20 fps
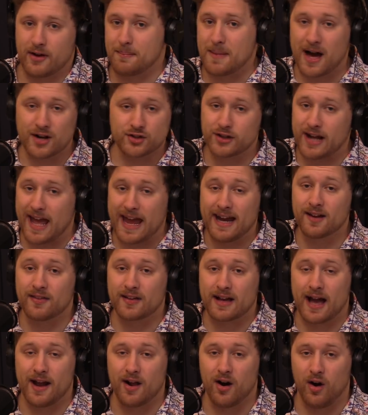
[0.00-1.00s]
I'm not trying to hate on the
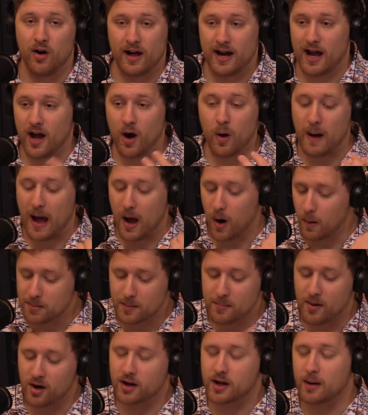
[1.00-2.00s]
guy at all. And I hope
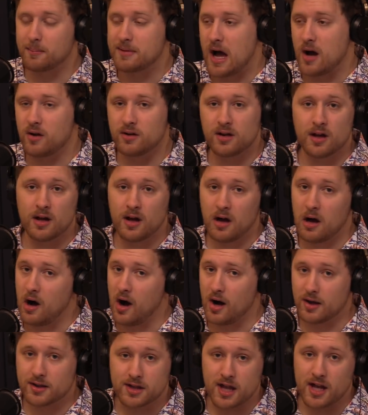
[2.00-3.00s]
Lamar comes out
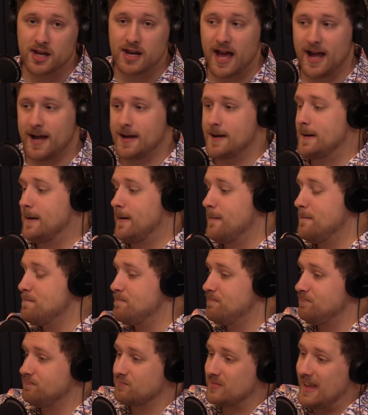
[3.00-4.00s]
on Sunday
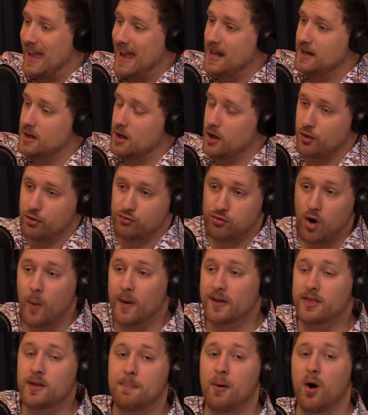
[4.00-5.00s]
and
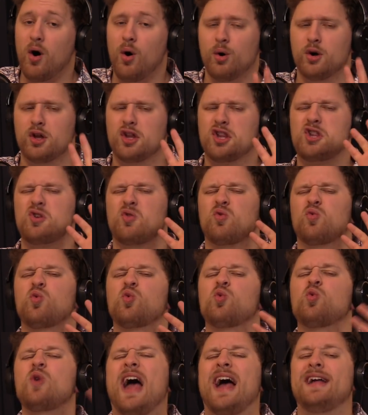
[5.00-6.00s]
throwing the ball
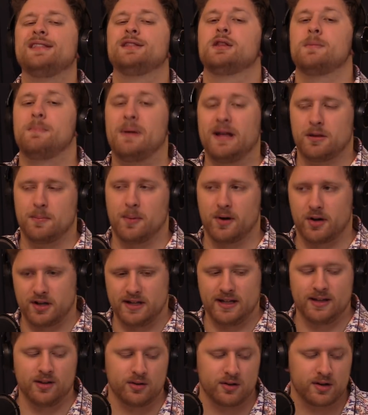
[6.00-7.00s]
shreds the Pittsburgh
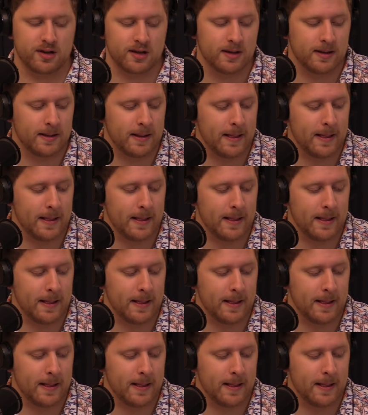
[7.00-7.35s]
Steelers.